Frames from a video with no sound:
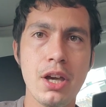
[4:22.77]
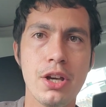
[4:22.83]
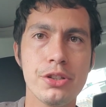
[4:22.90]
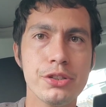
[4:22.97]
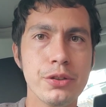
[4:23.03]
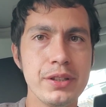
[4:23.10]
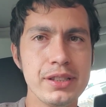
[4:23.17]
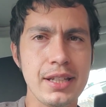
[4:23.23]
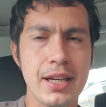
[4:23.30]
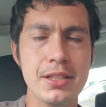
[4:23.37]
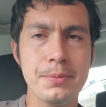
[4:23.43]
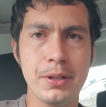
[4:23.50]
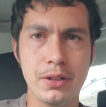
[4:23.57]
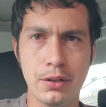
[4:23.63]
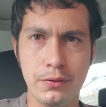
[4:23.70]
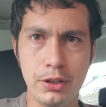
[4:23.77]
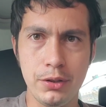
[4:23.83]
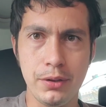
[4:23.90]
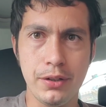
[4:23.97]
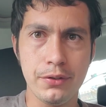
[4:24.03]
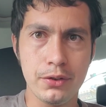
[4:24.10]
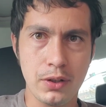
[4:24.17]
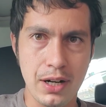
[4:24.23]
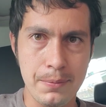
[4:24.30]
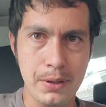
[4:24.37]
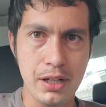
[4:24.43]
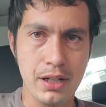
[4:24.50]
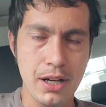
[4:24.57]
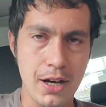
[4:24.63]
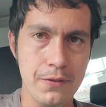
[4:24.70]
So this has been a review of Crema
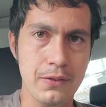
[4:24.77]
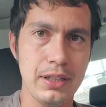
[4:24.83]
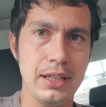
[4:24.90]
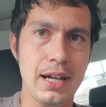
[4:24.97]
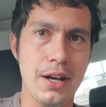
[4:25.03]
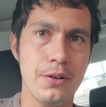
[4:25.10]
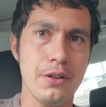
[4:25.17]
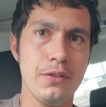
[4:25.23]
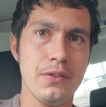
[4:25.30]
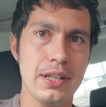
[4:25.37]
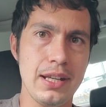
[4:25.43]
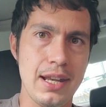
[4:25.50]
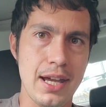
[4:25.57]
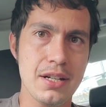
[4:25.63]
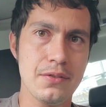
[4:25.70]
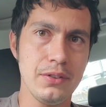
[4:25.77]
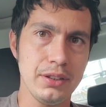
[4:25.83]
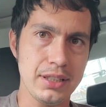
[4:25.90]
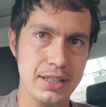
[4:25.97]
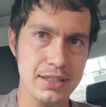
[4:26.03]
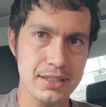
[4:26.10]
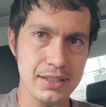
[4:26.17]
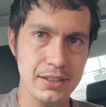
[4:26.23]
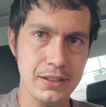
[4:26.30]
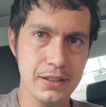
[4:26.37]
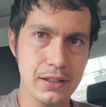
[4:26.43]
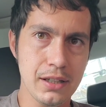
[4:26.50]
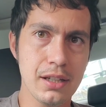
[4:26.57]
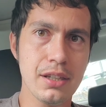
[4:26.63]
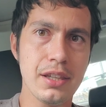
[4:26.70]
Coffee out of Nashville, Tennessee.
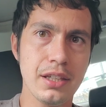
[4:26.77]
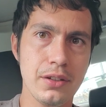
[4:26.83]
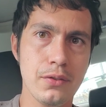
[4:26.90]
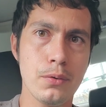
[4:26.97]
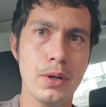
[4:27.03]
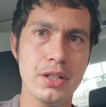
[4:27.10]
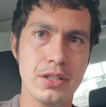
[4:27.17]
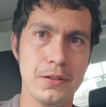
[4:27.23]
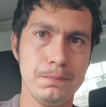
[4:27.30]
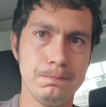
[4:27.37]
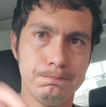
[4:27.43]
Thank you for watching.